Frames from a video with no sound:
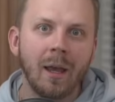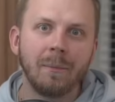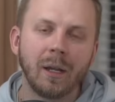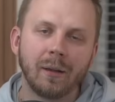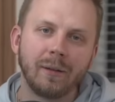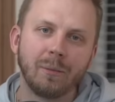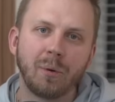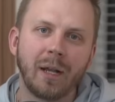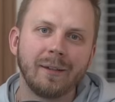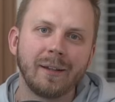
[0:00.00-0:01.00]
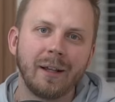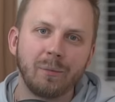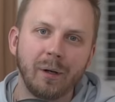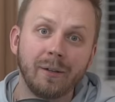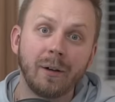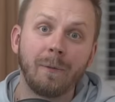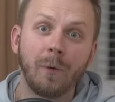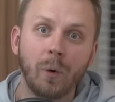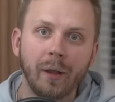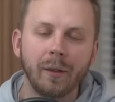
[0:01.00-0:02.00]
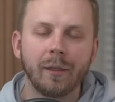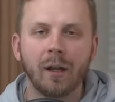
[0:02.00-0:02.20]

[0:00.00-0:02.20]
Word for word: because the brand celebrates their 40th